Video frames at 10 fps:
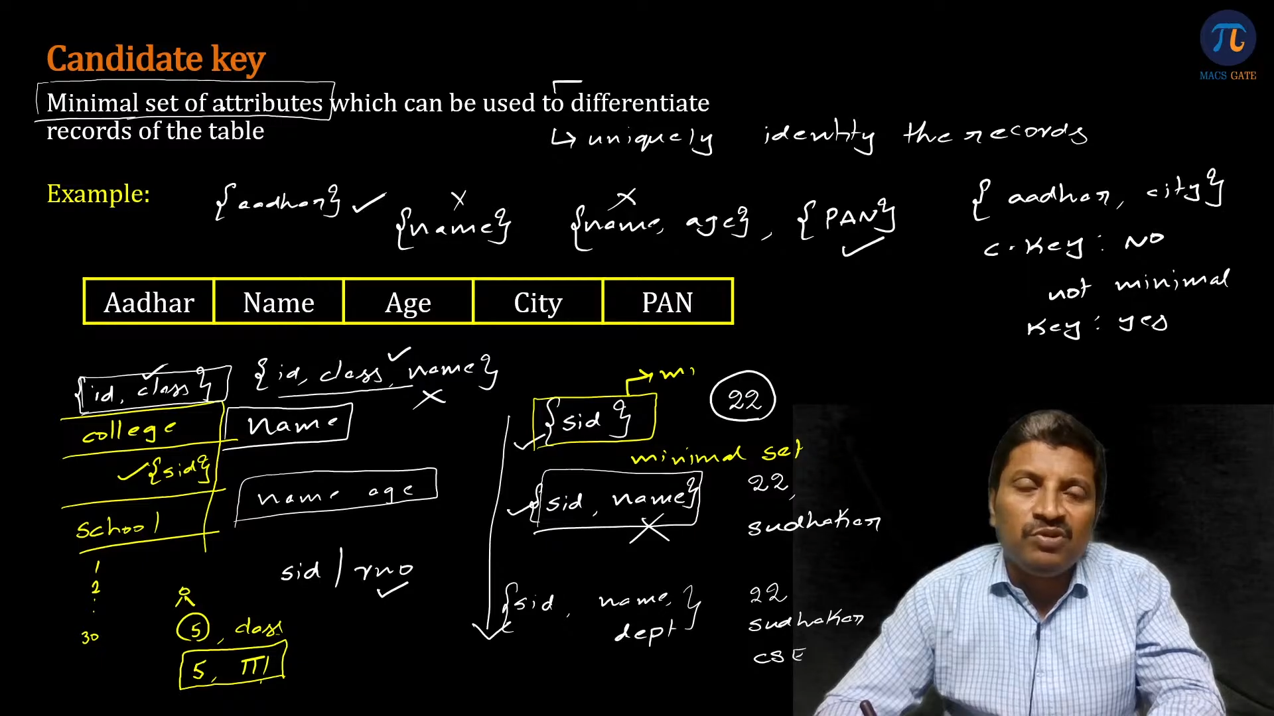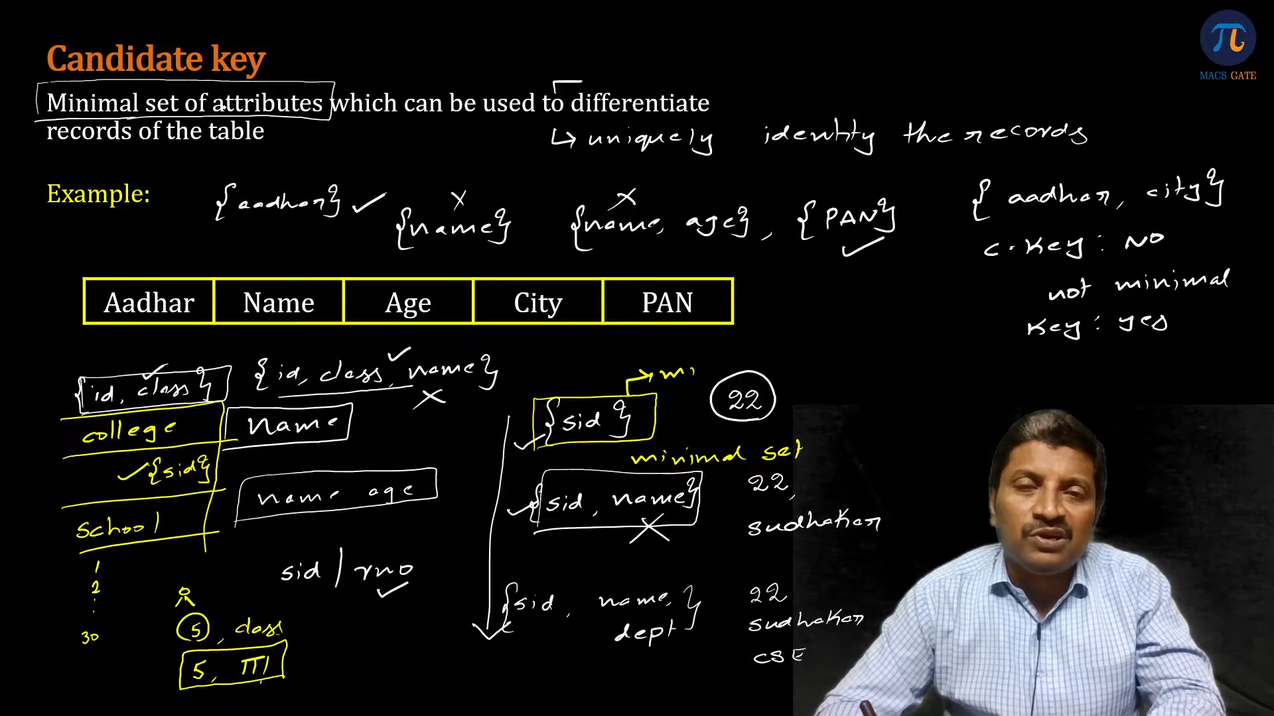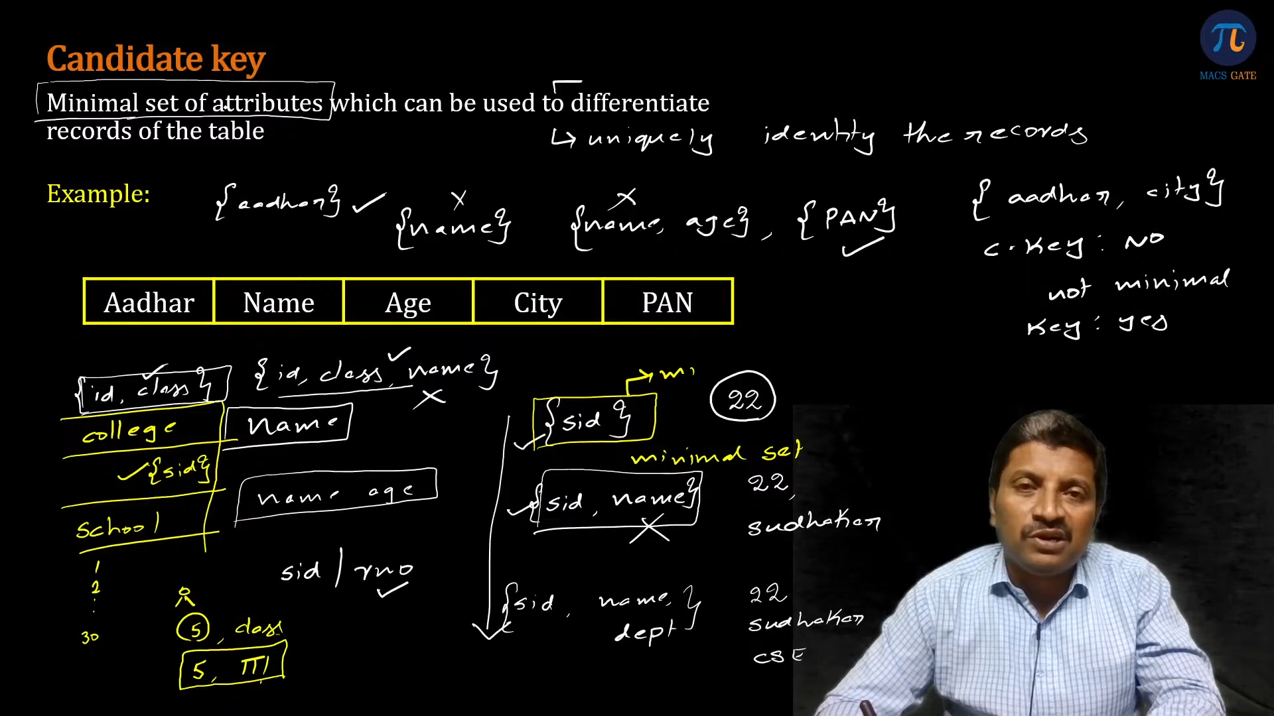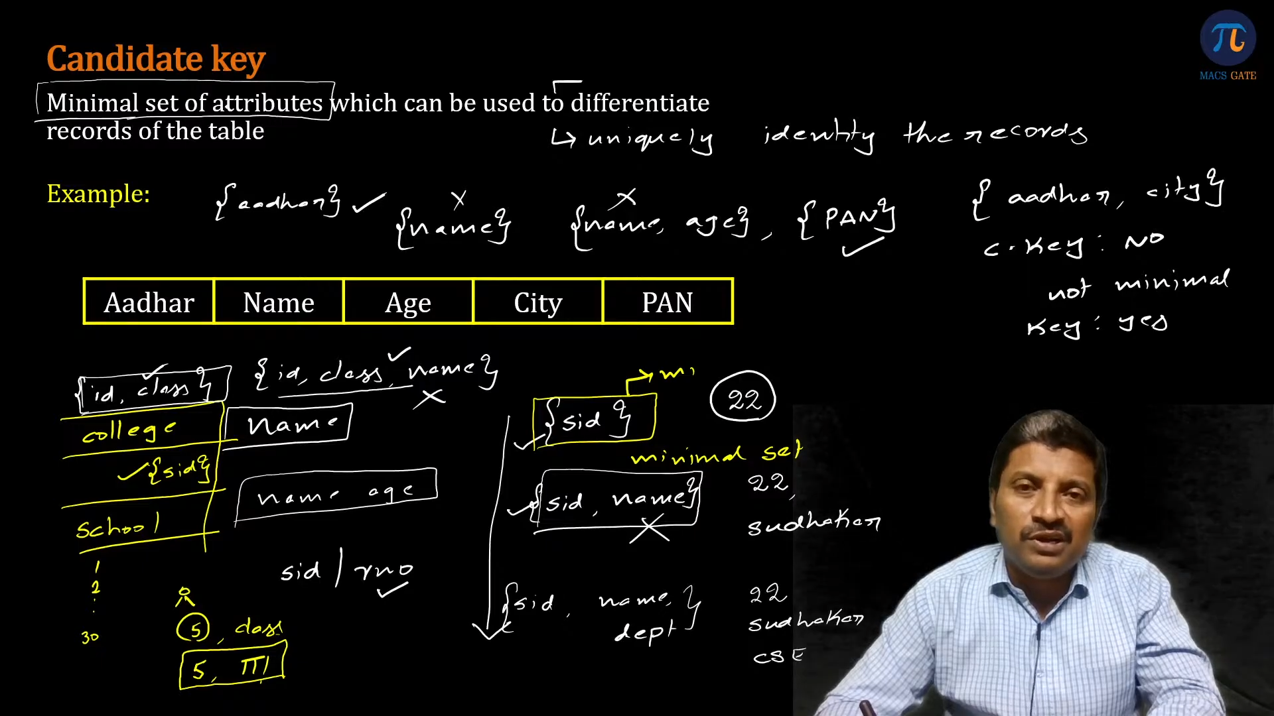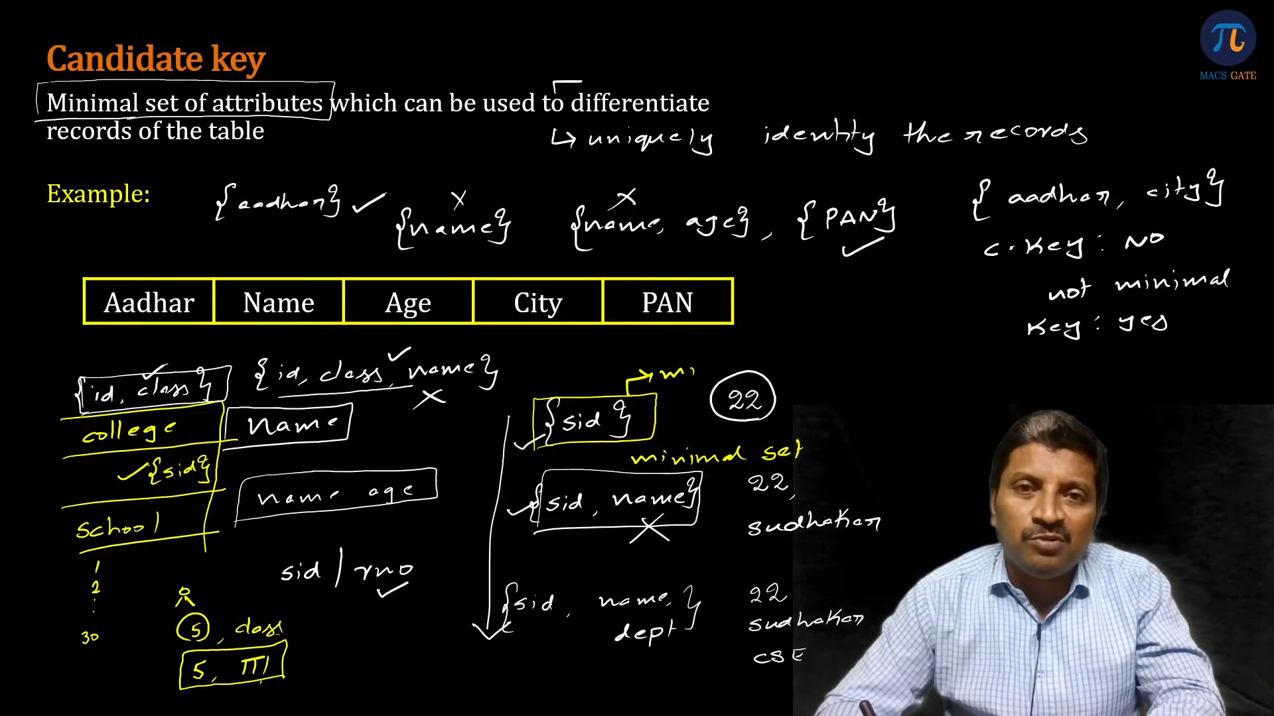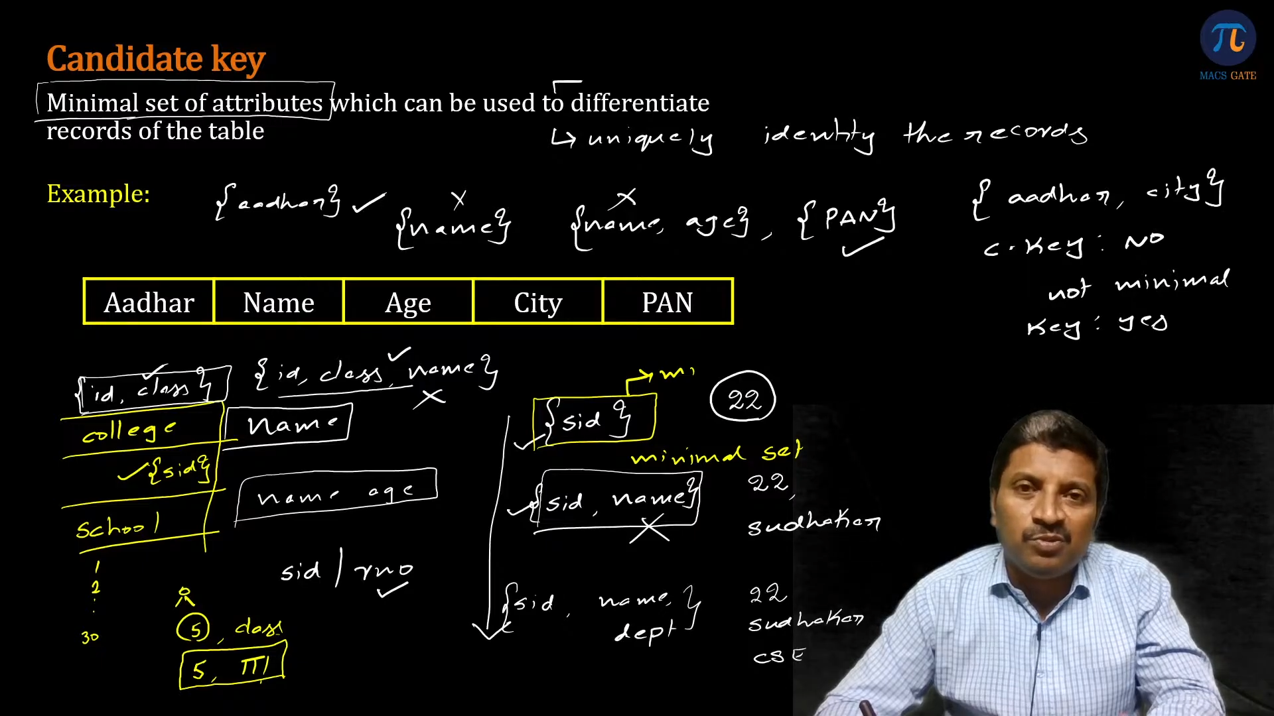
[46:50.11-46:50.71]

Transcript: are clear